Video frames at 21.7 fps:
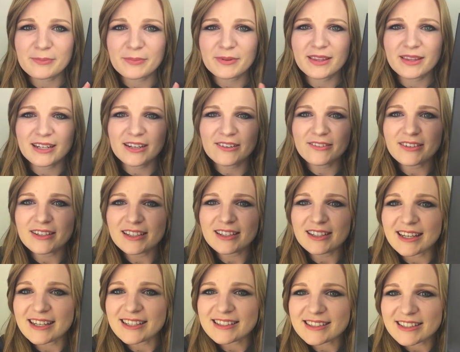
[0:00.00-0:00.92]
but then I
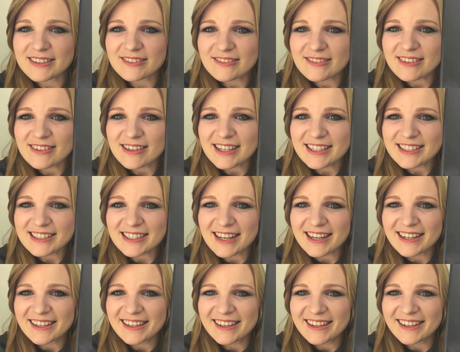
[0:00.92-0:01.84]
realized that right
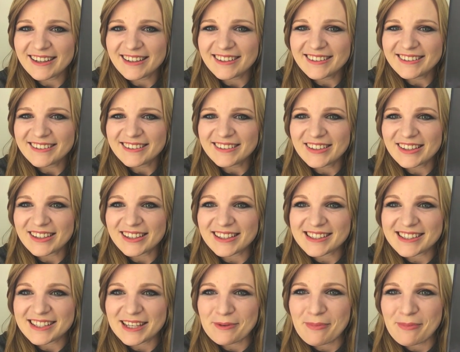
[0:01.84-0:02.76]
down here you can
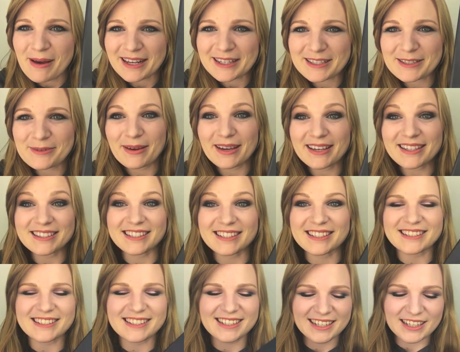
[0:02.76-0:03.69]
see Back to
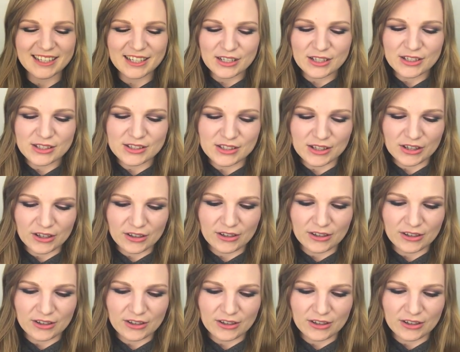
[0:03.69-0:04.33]
Basics. So